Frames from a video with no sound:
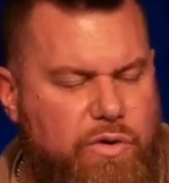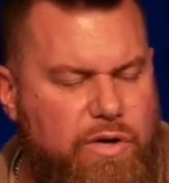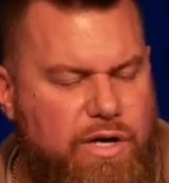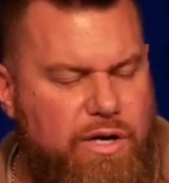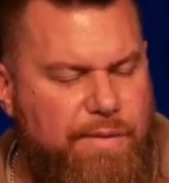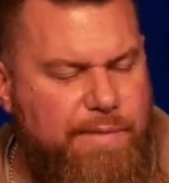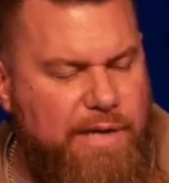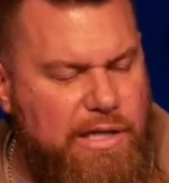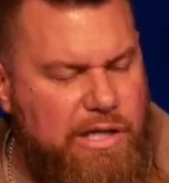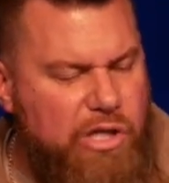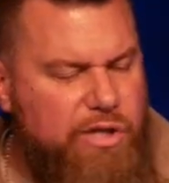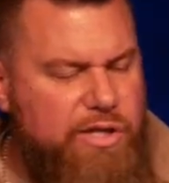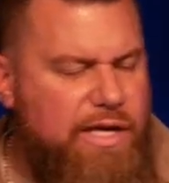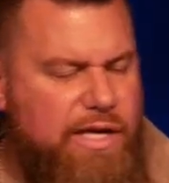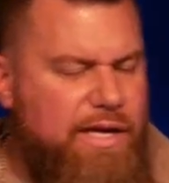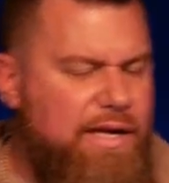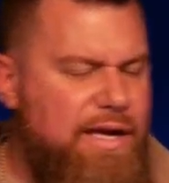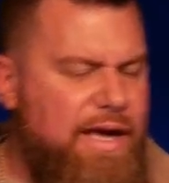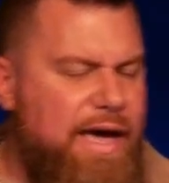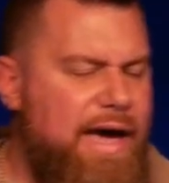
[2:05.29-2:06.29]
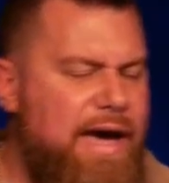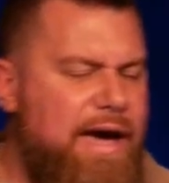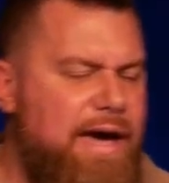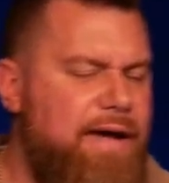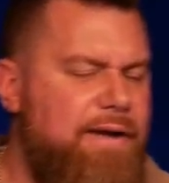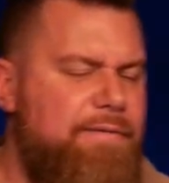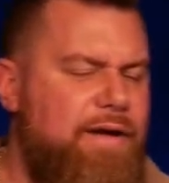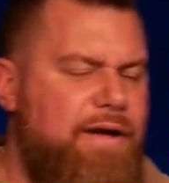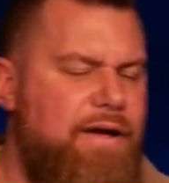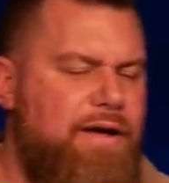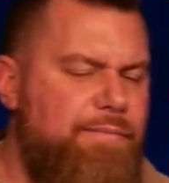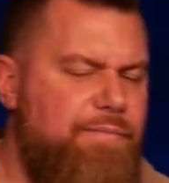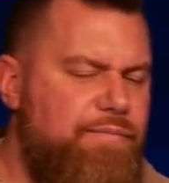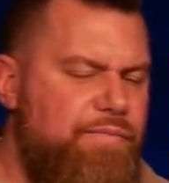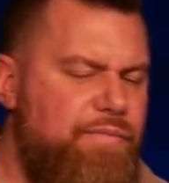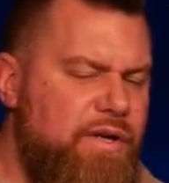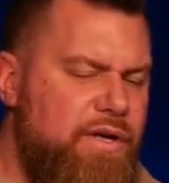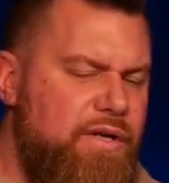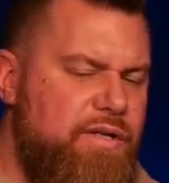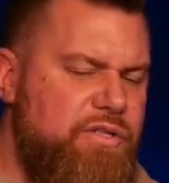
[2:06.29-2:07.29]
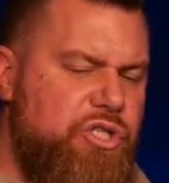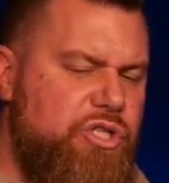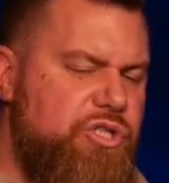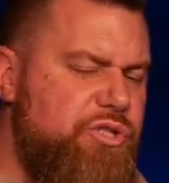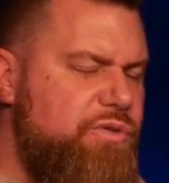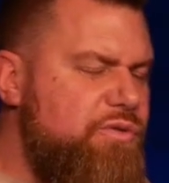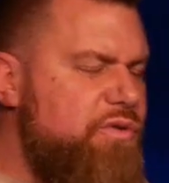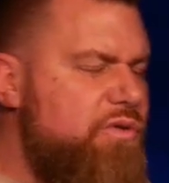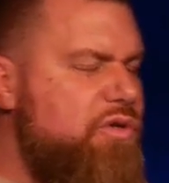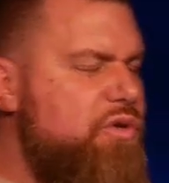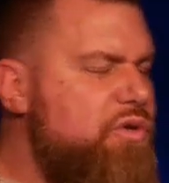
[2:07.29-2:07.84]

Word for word: we're going to be looking at um, just